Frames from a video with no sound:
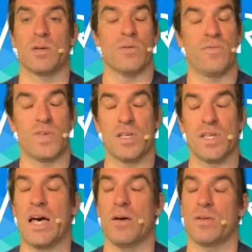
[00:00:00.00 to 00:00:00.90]
So
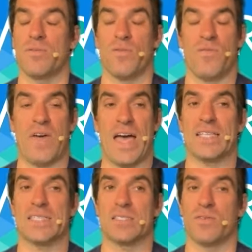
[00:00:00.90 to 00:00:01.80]
feel it out. If you're
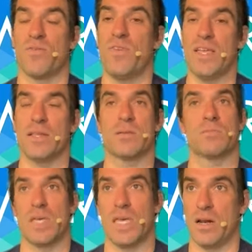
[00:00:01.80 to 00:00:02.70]
fast and you're fit,
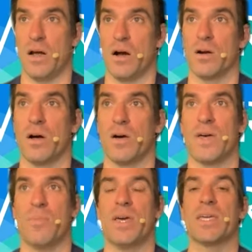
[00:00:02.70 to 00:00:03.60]
hit it hard off
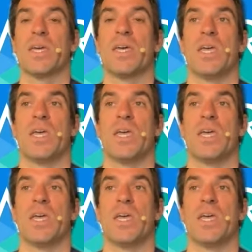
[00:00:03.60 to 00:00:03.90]
that bike.